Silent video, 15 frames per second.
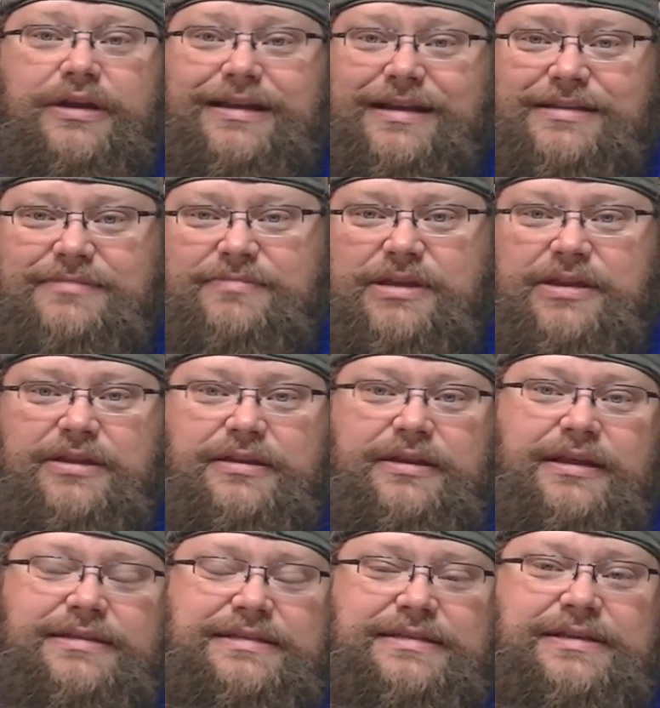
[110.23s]
it doesn't
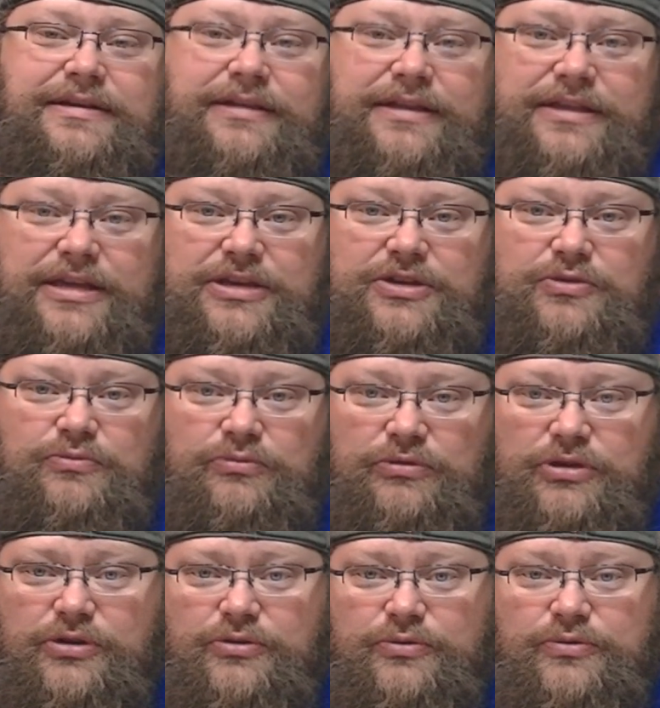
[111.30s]
mean necessarily that you
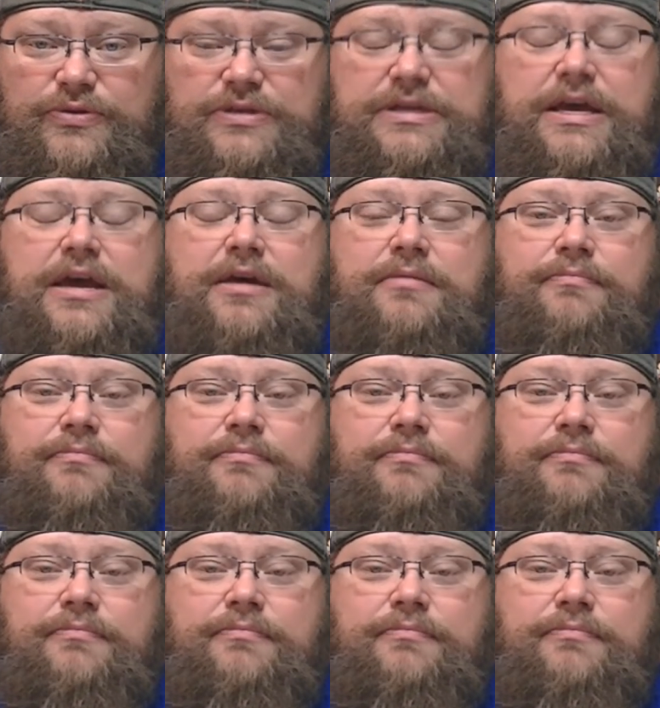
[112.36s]
lose,